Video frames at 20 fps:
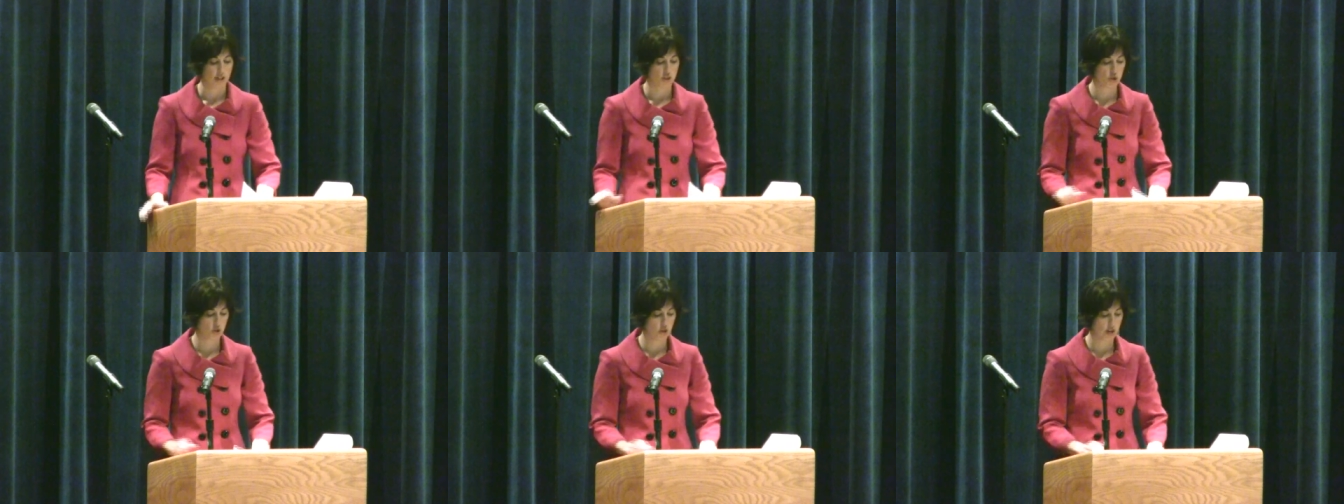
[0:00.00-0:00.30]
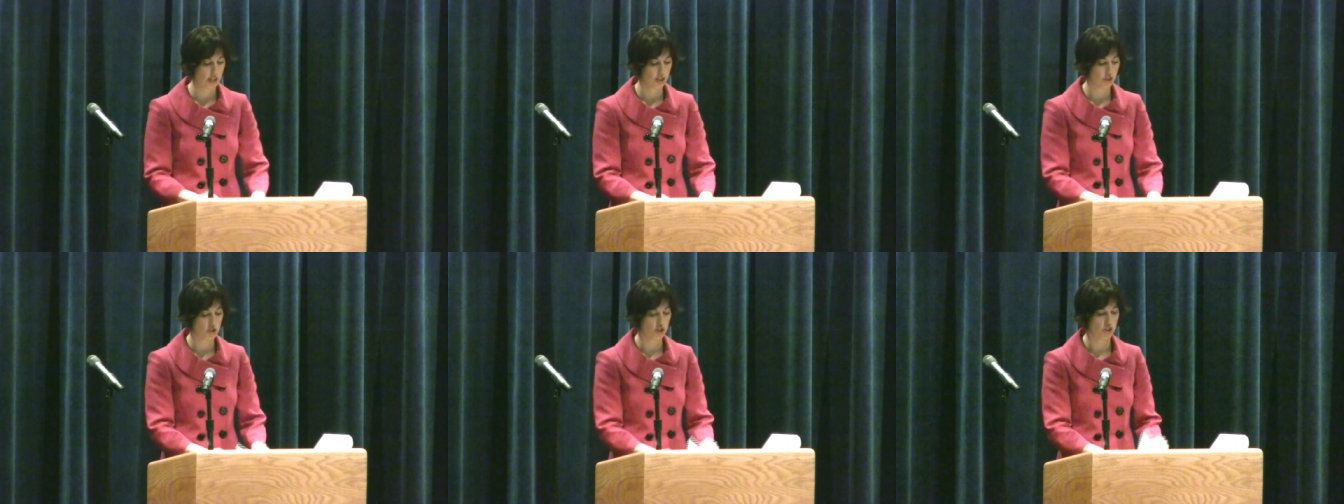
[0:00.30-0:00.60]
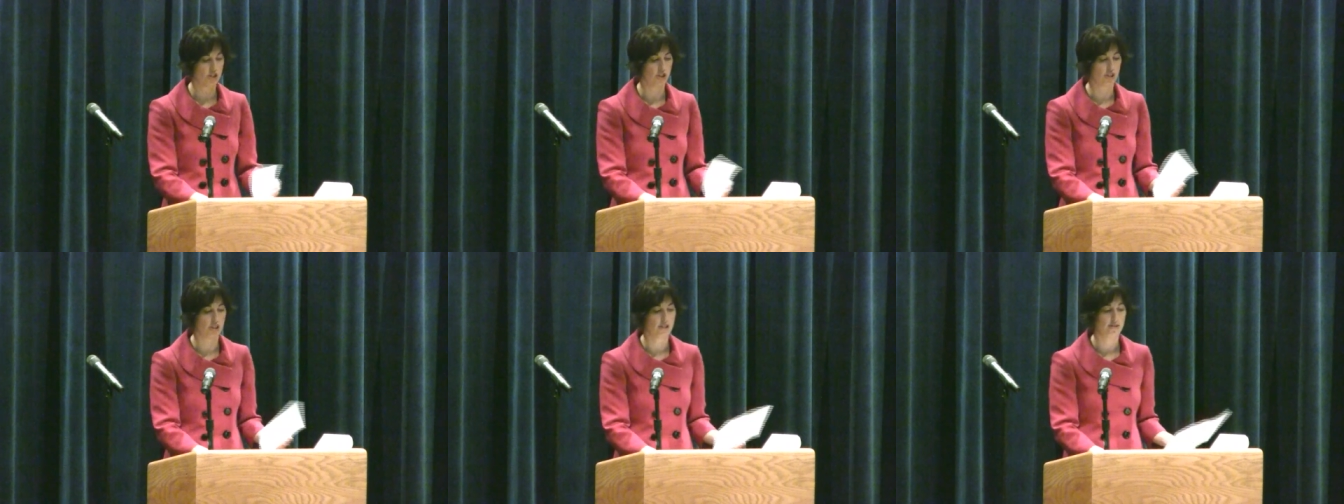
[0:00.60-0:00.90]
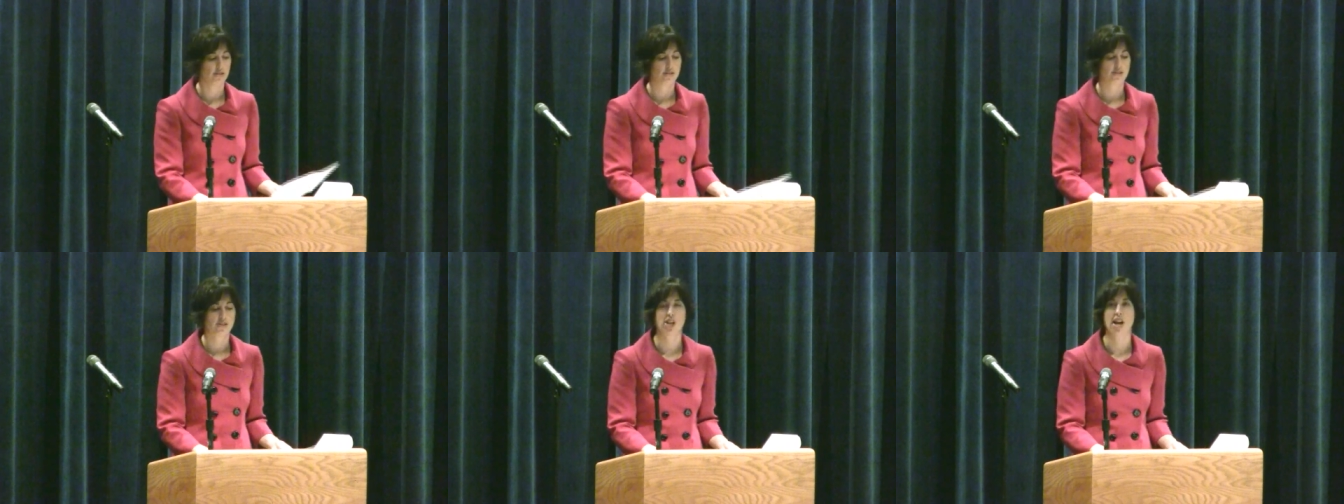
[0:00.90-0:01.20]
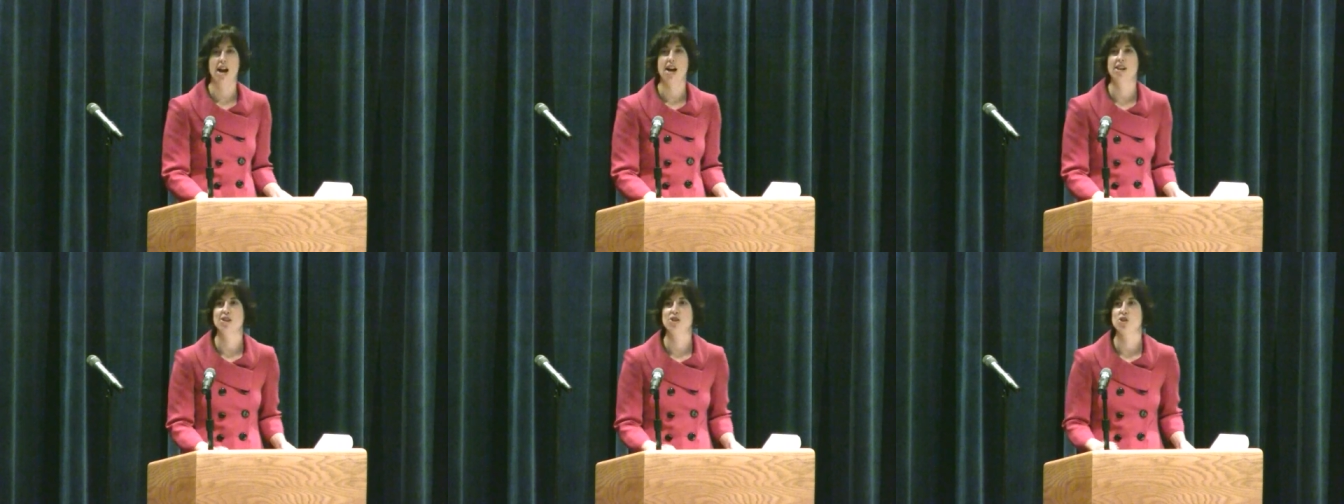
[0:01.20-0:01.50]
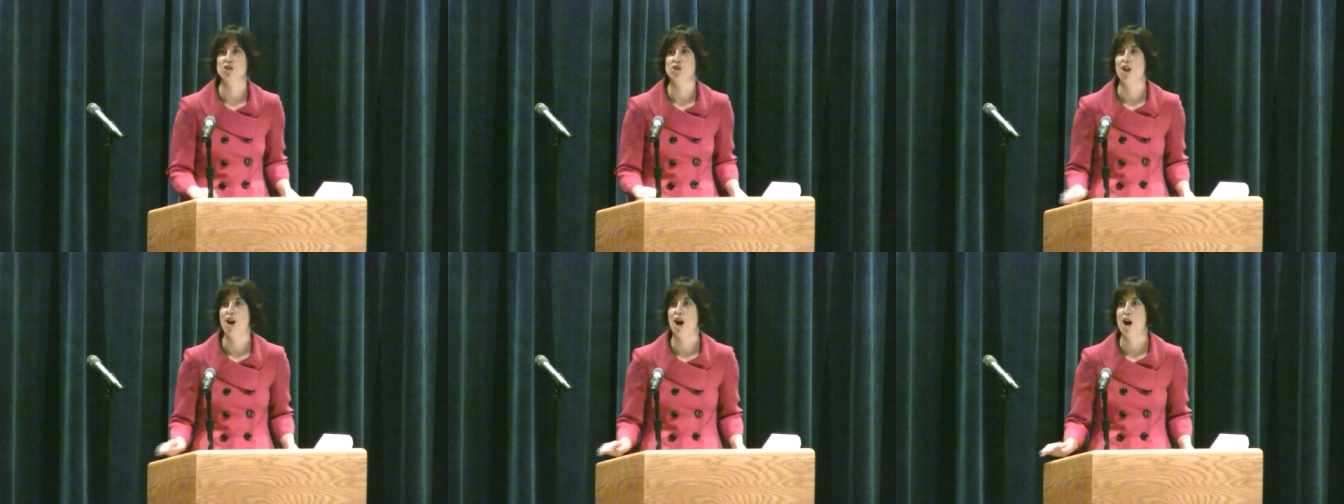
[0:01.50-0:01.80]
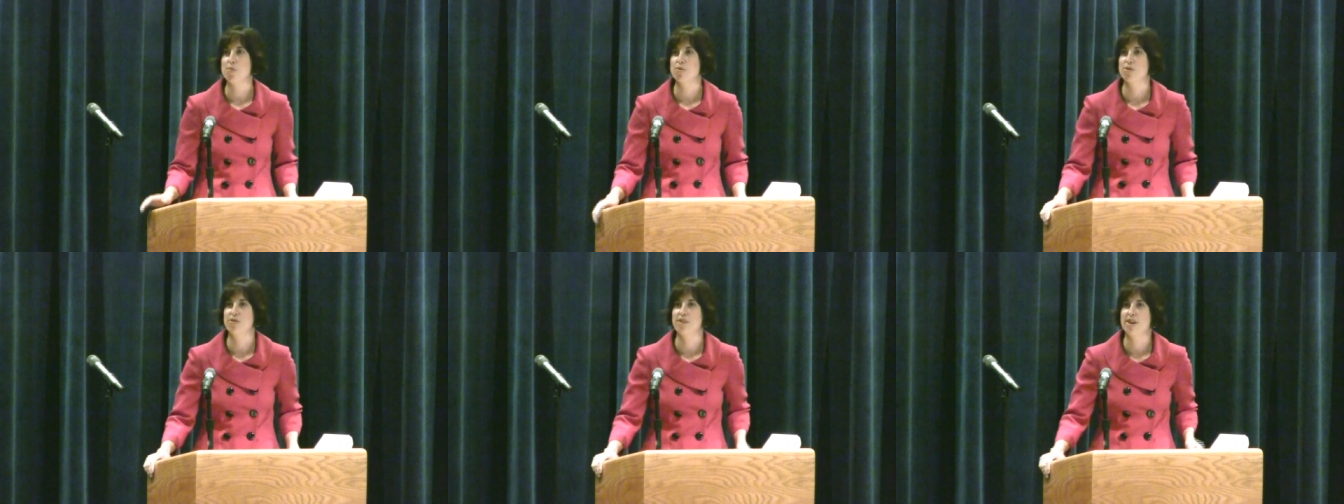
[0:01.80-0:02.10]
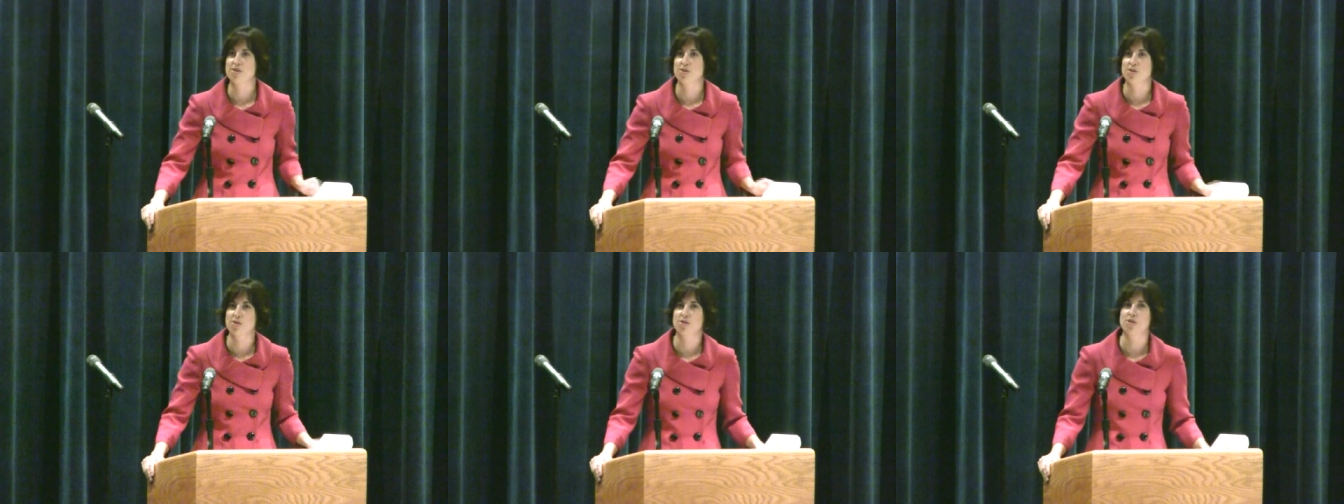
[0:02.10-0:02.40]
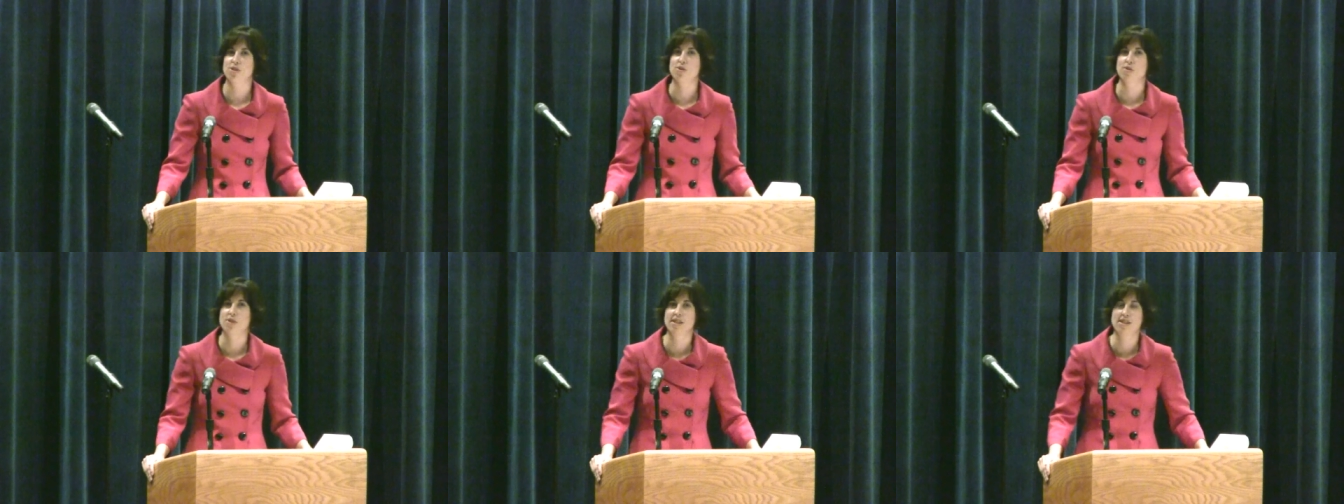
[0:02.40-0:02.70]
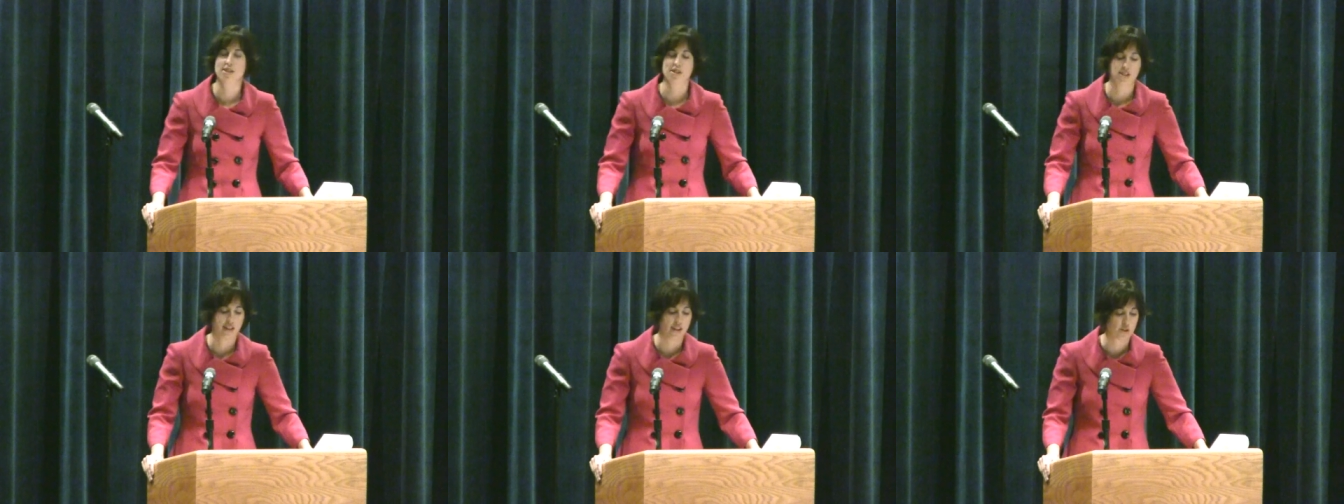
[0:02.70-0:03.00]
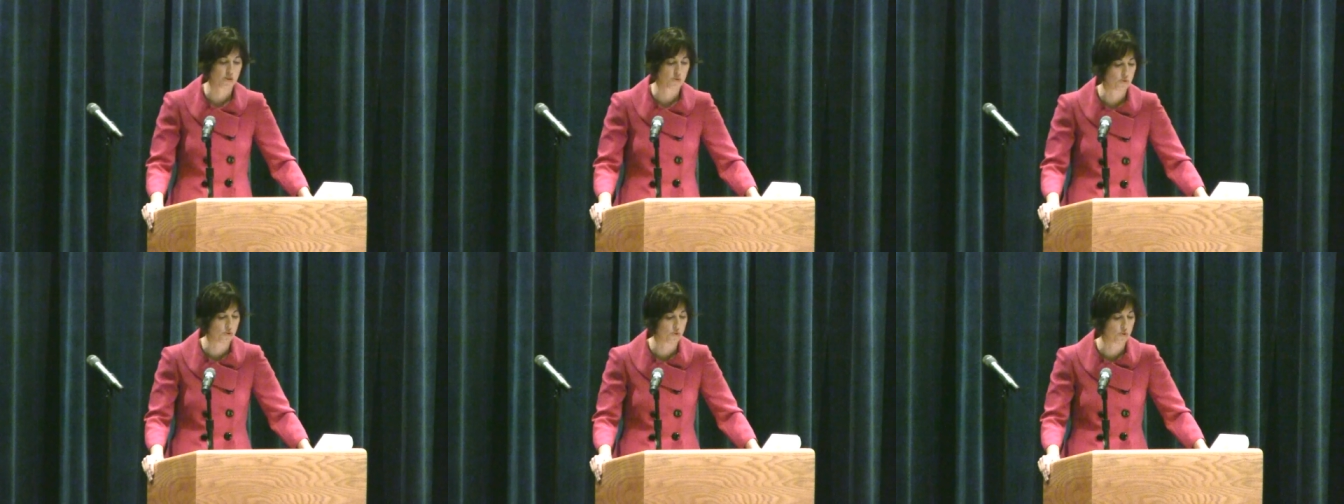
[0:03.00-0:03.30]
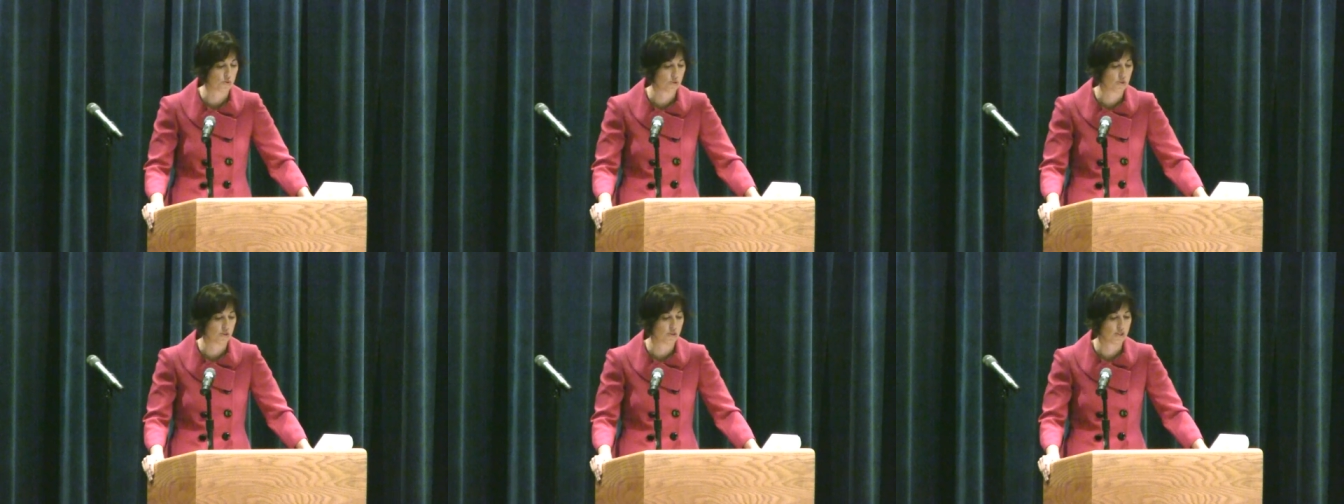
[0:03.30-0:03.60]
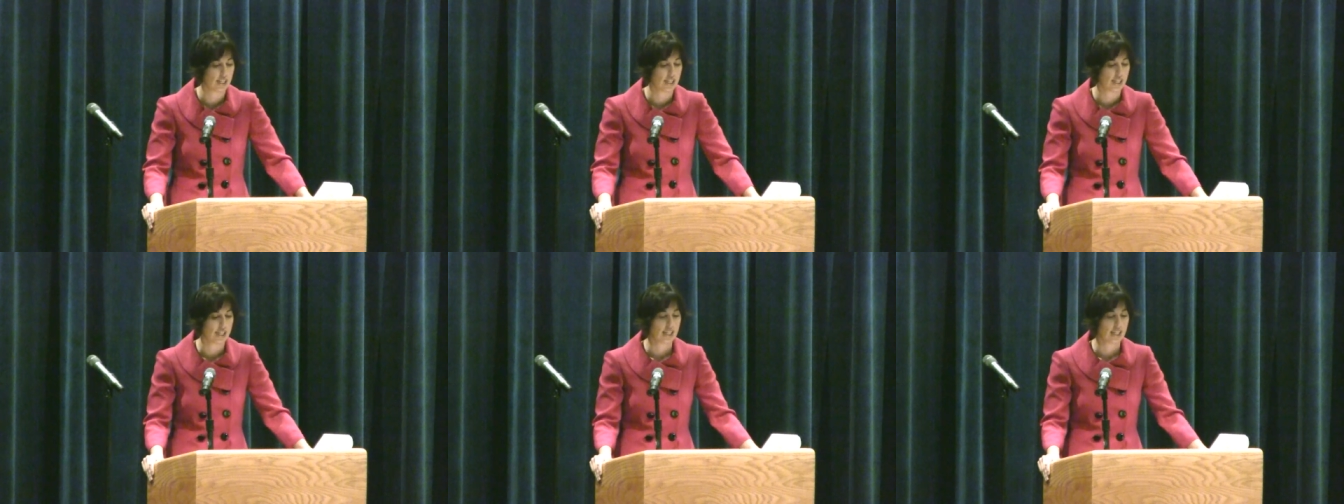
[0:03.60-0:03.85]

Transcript: join a journal, challenge your law professors to an intellectual duel.